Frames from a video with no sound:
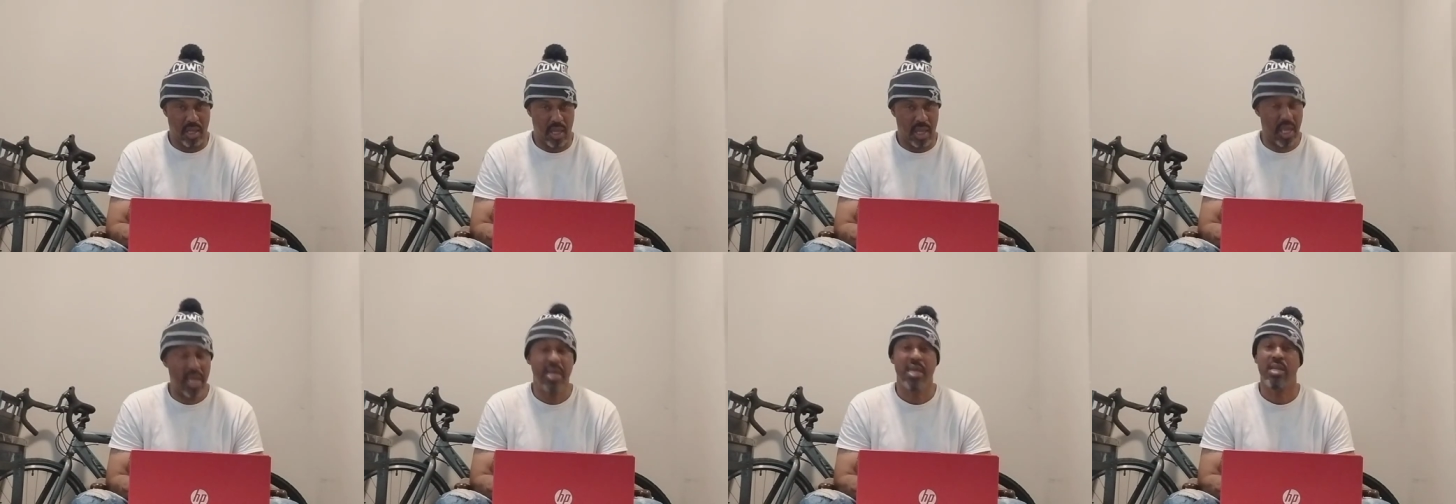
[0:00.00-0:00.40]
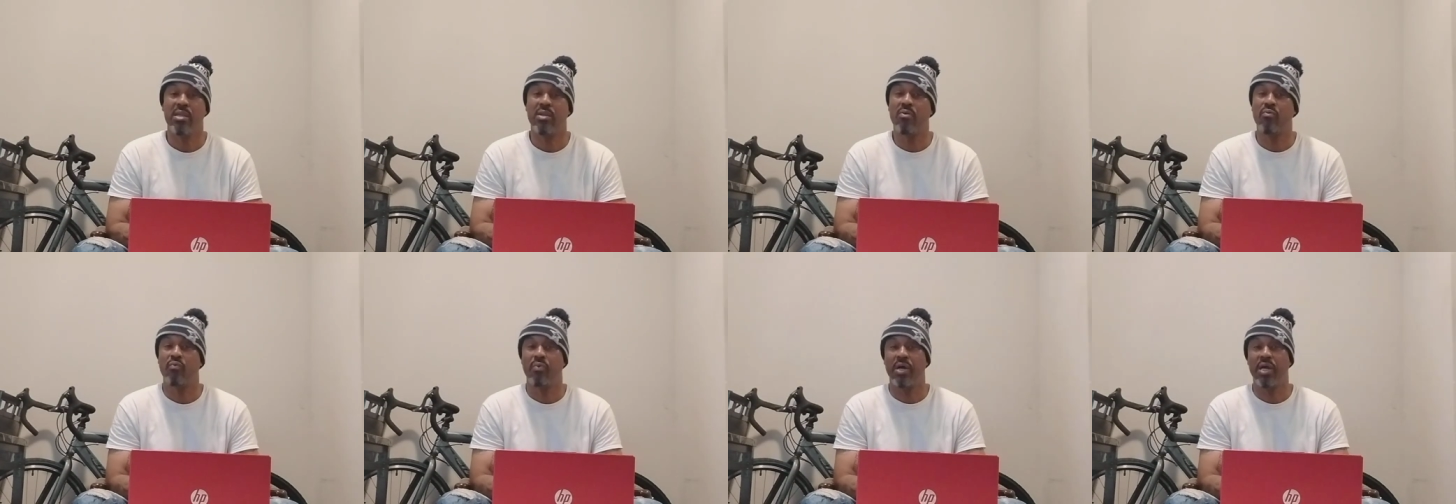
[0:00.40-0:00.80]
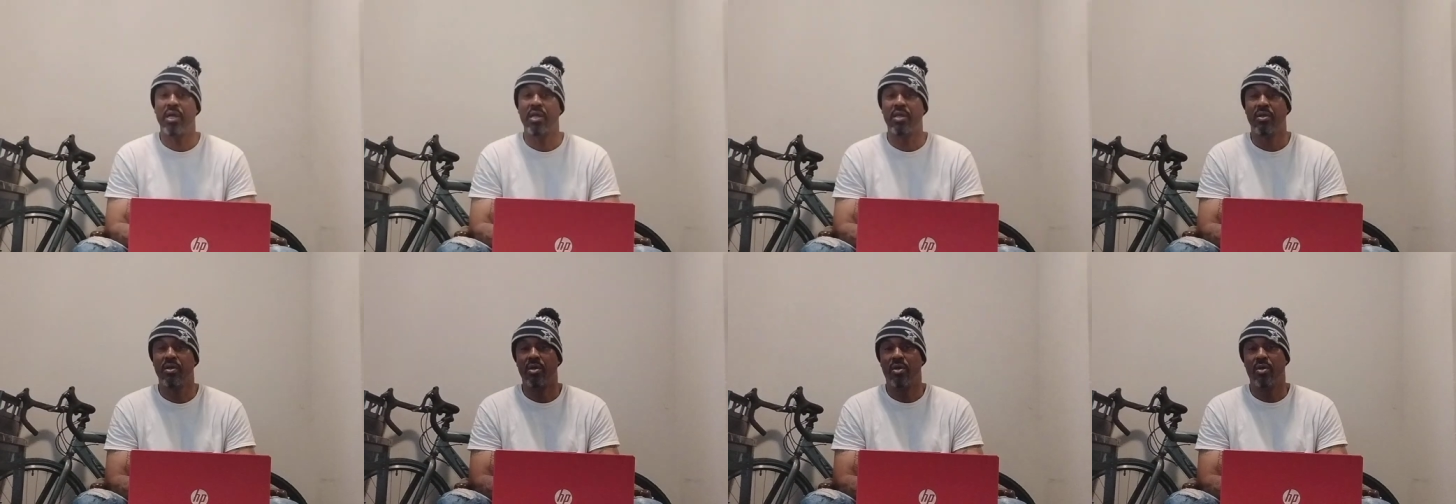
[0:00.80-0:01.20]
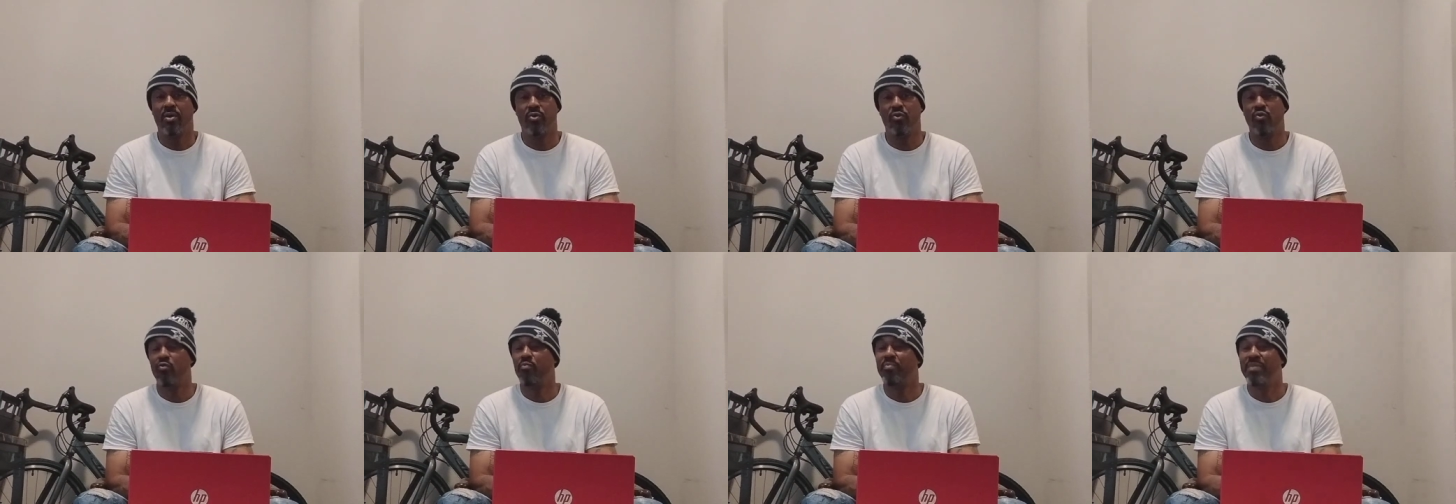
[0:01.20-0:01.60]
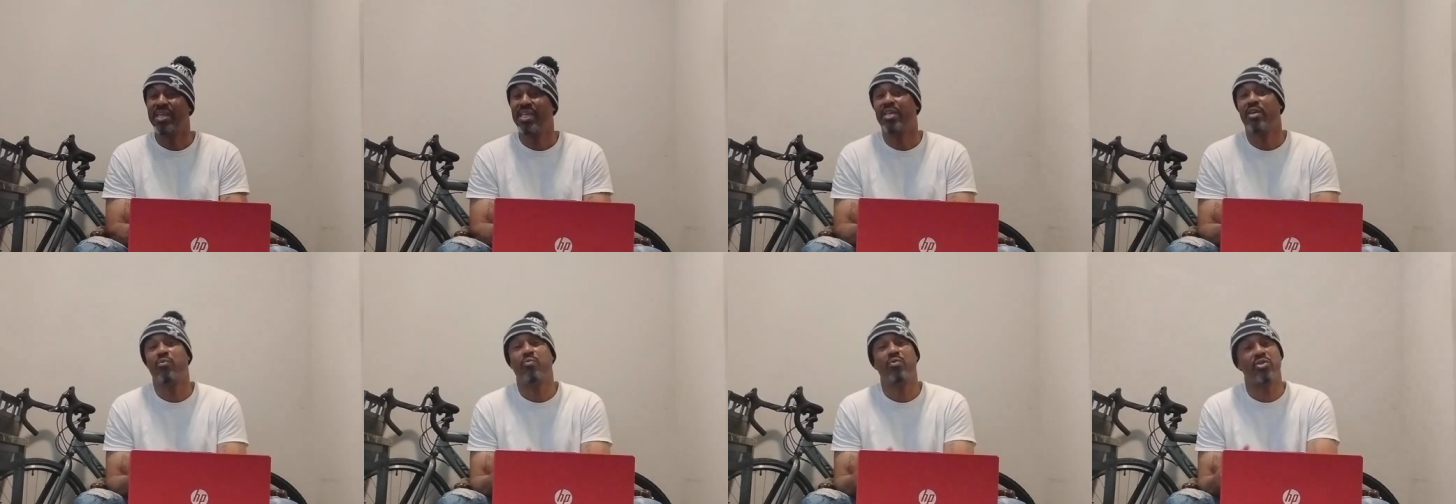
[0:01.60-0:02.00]
hating the way you
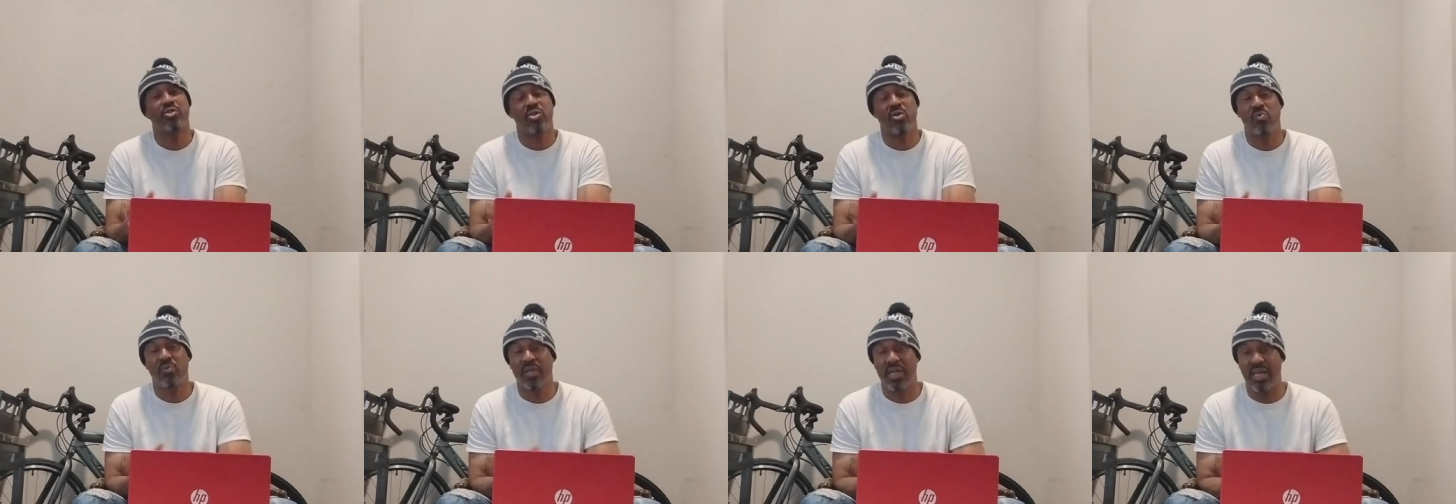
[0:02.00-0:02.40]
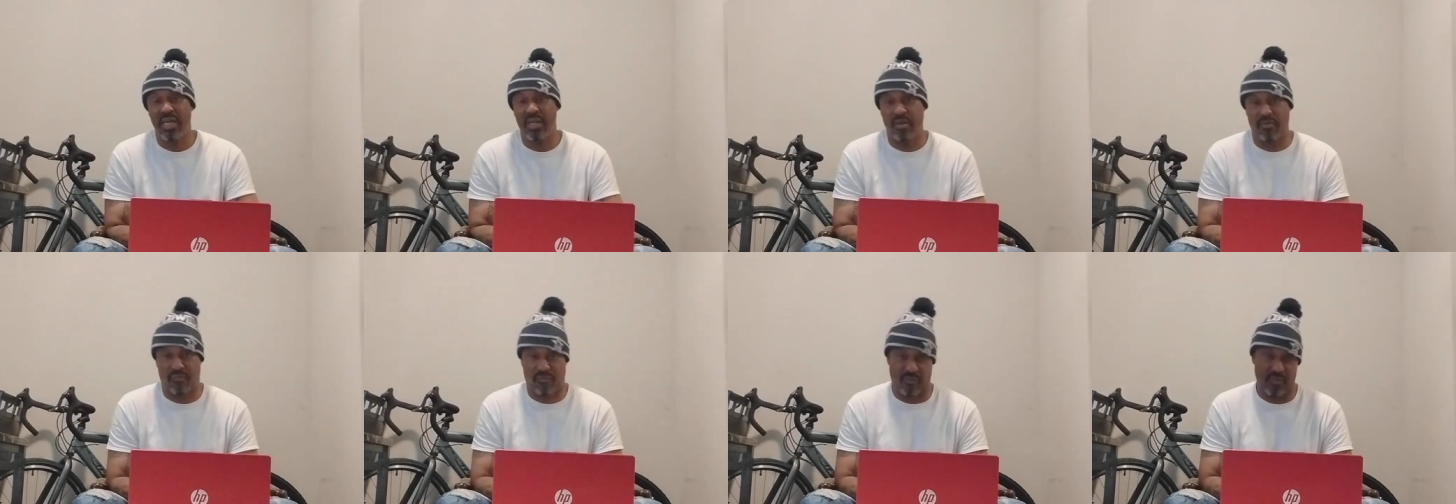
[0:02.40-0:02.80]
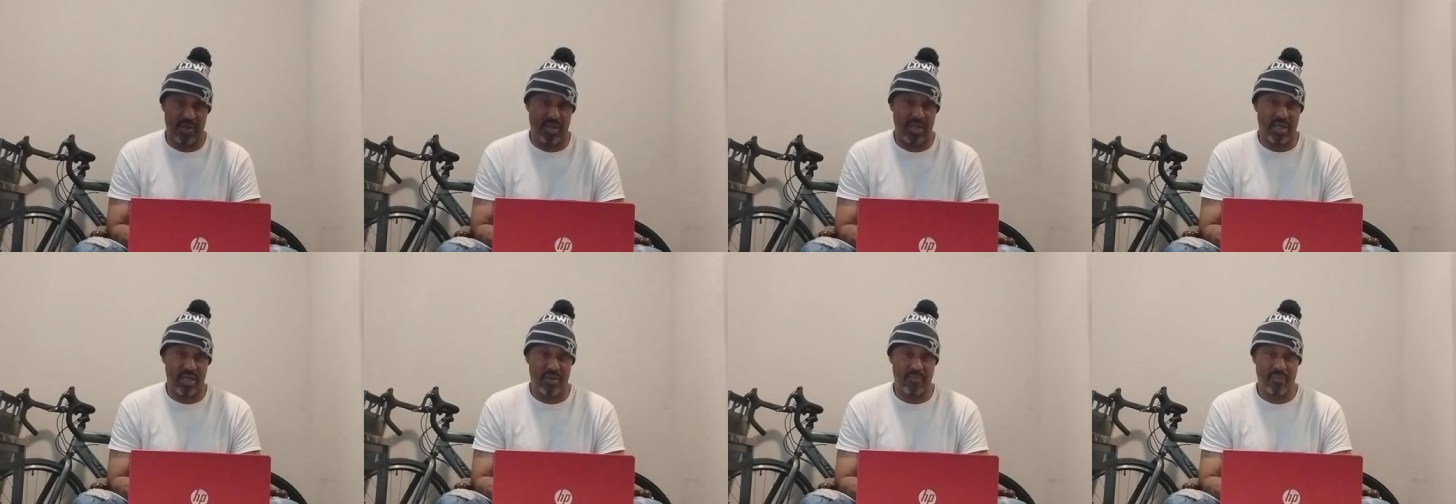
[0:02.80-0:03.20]
mingle with your lady friend,